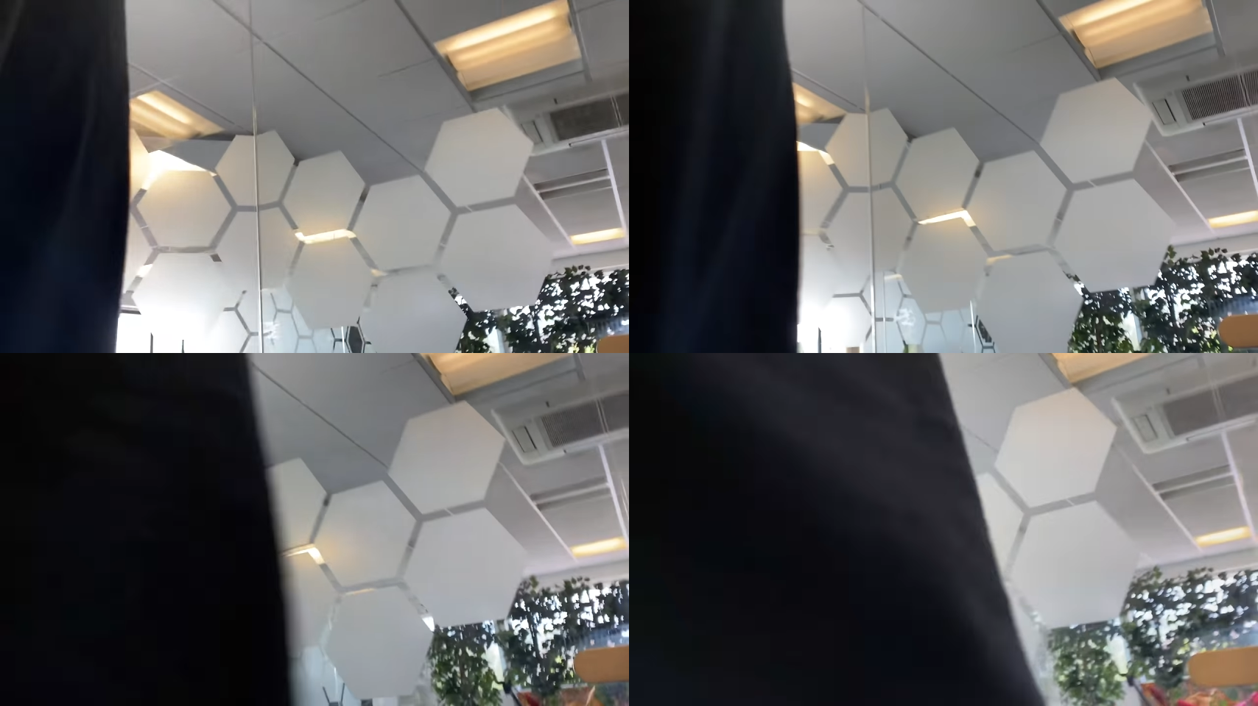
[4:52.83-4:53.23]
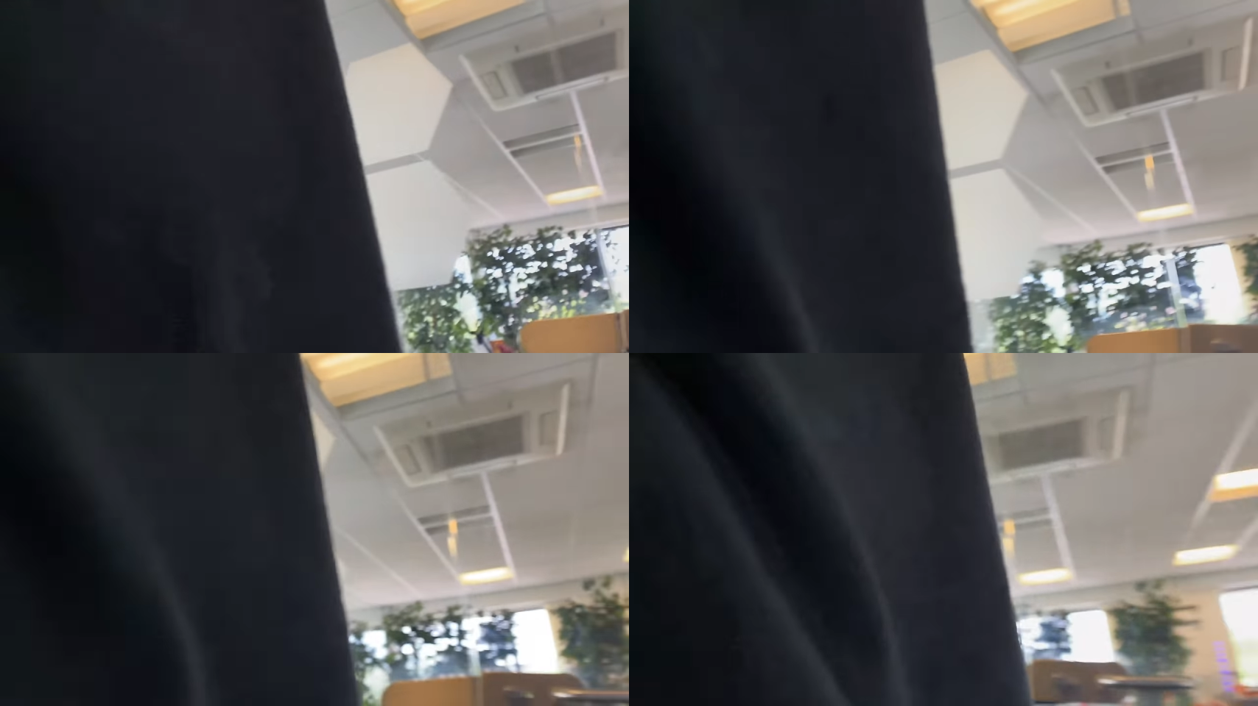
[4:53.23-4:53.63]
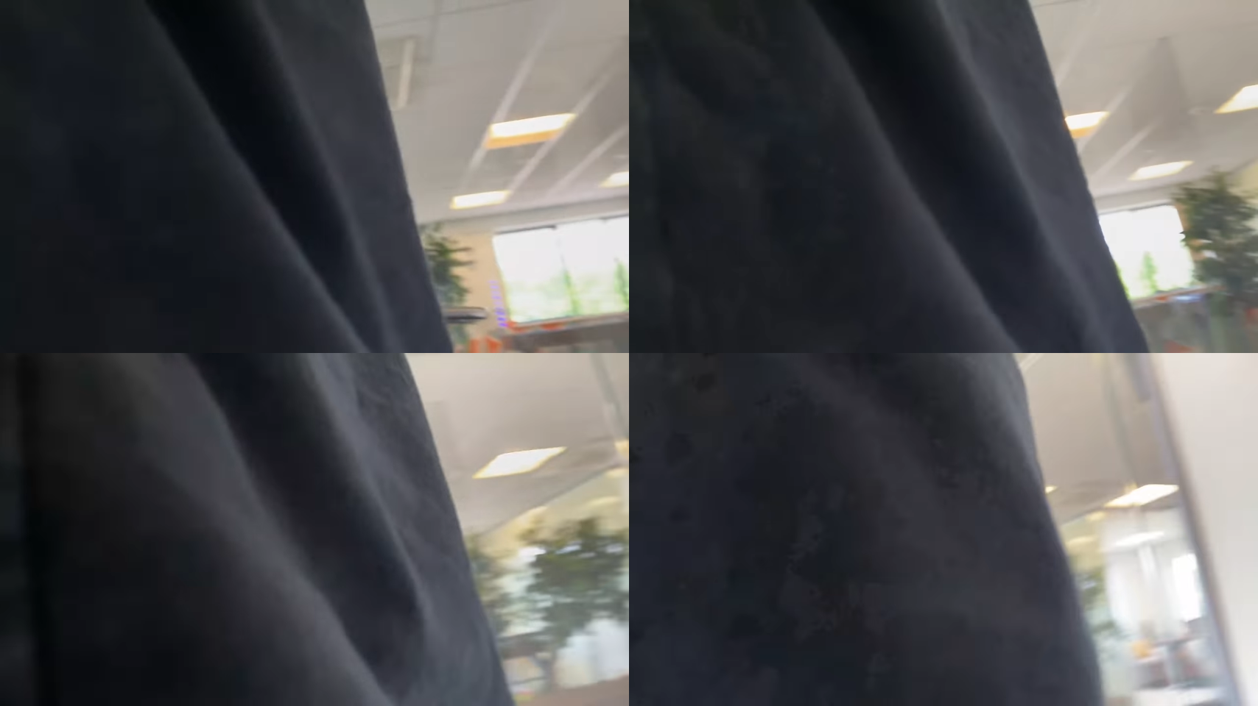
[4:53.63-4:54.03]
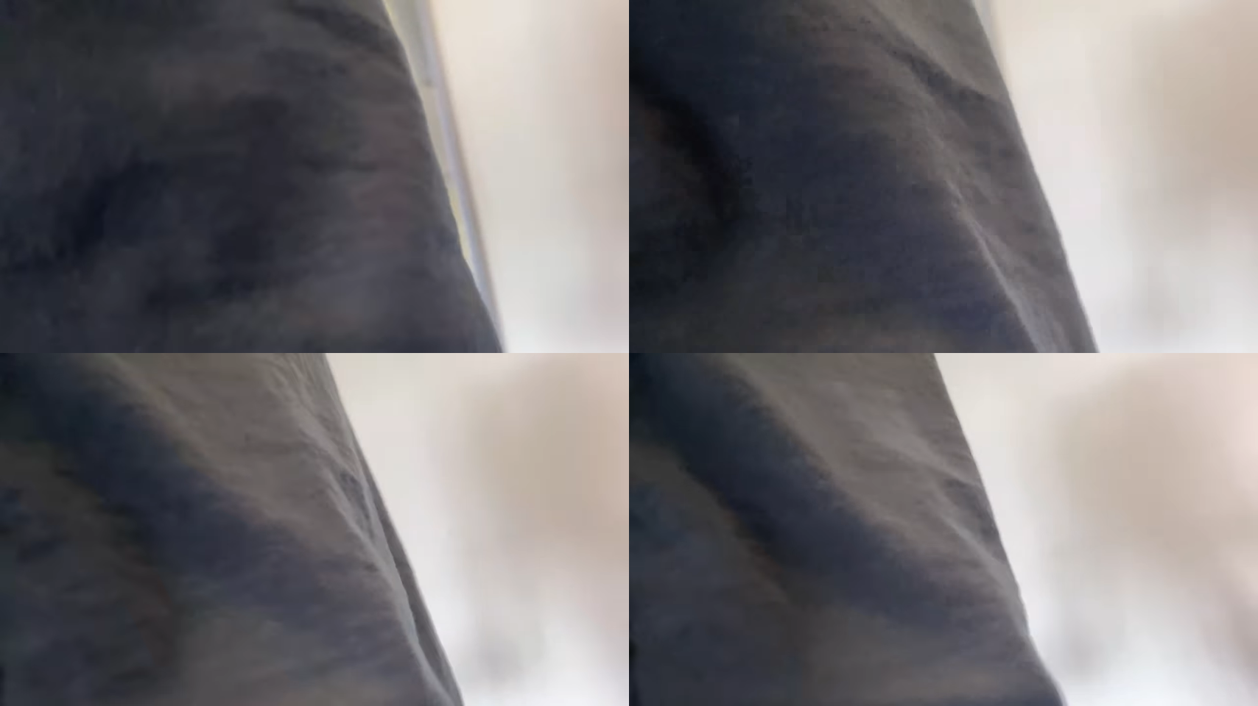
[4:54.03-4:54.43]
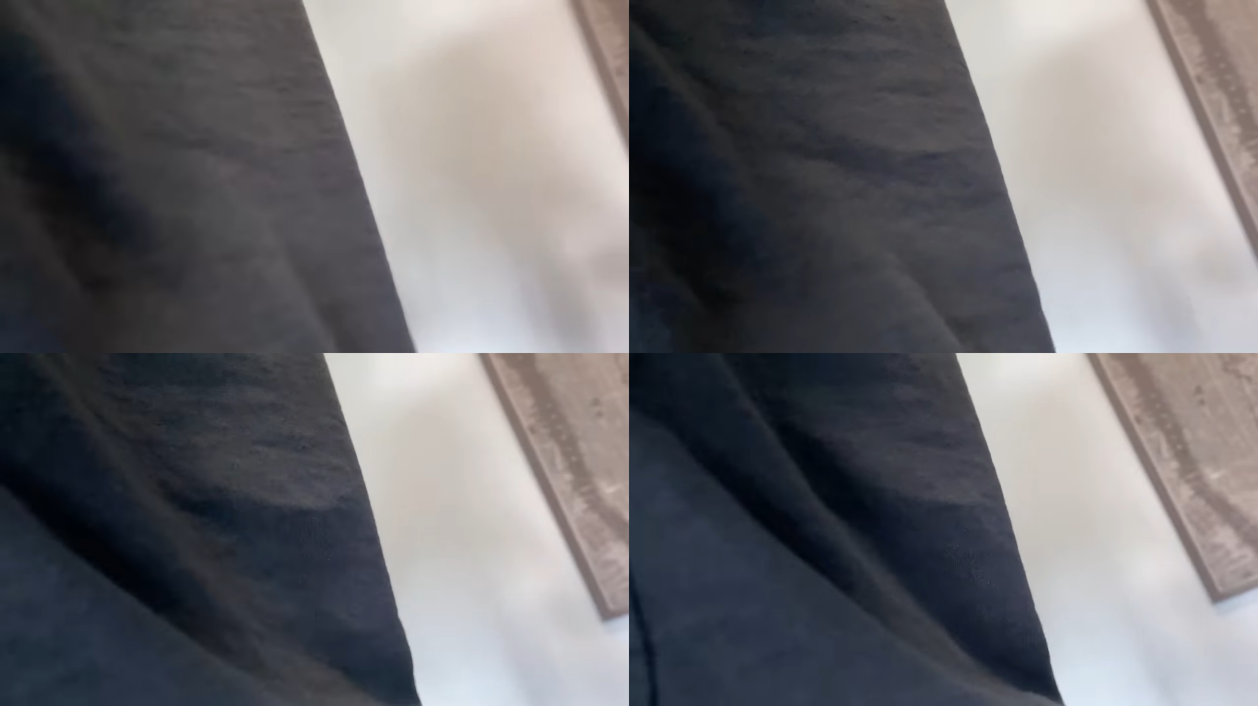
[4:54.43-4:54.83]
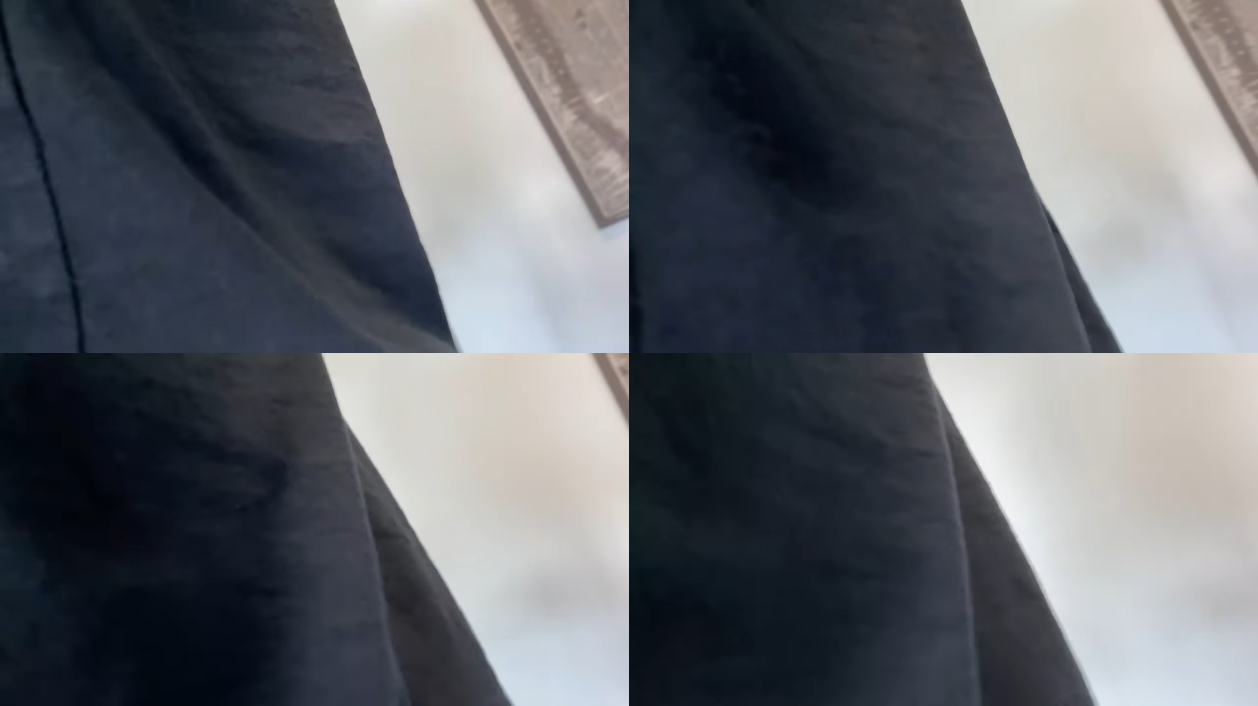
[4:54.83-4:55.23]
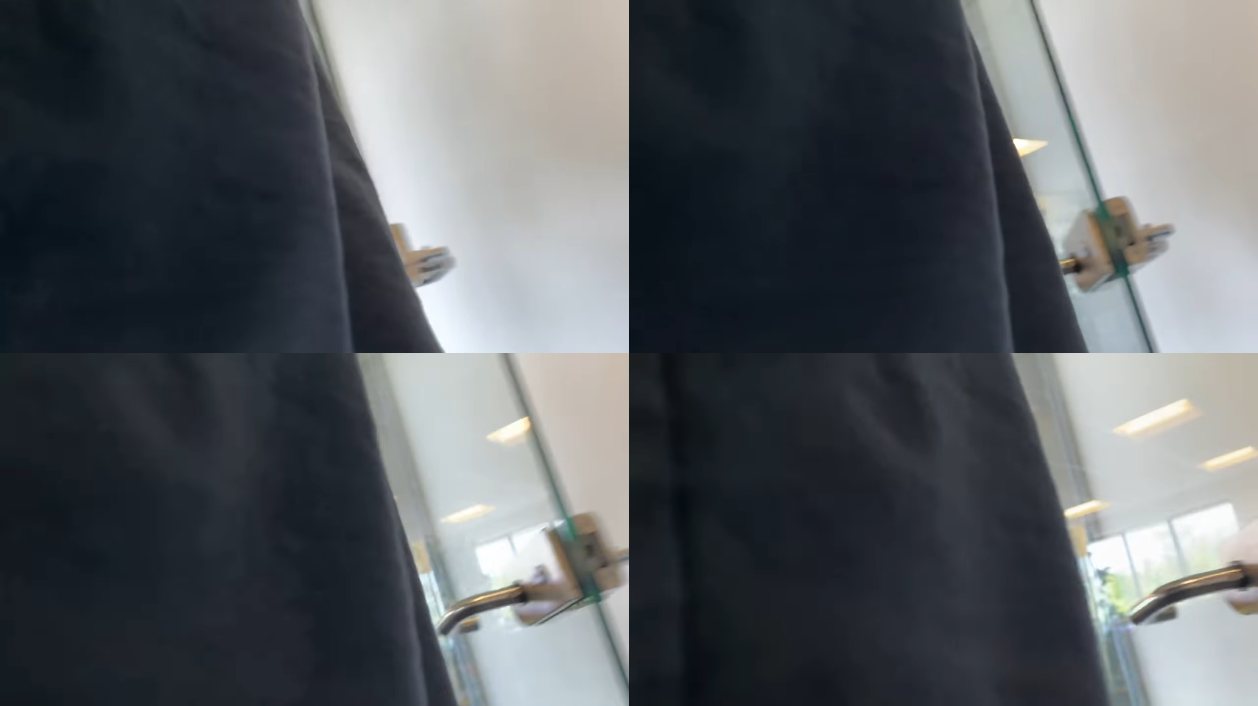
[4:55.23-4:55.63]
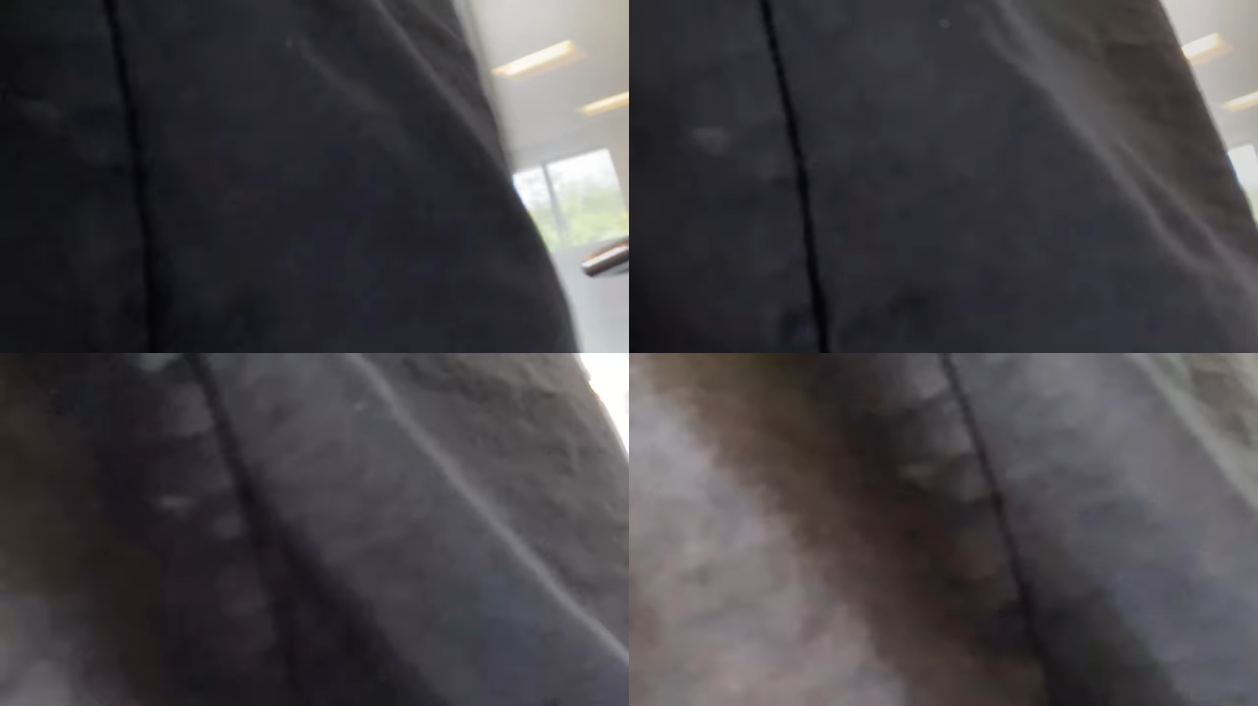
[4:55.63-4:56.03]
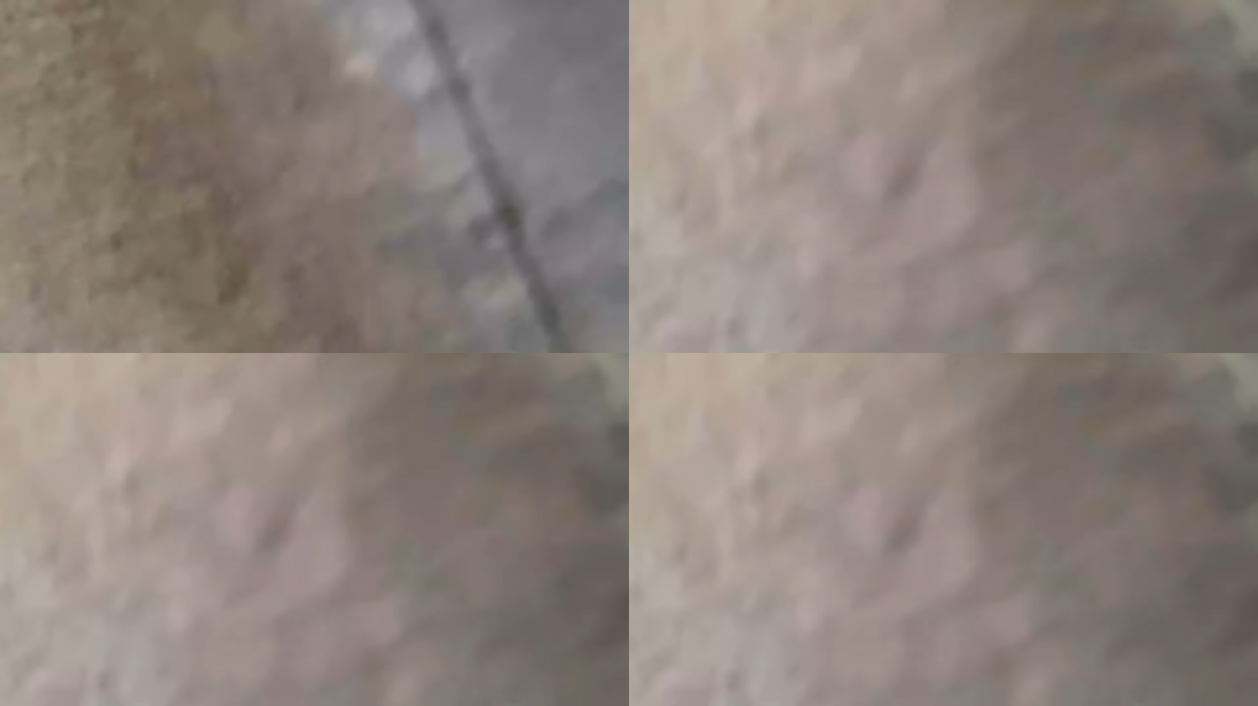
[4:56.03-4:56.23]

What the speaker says: (no speaker visible)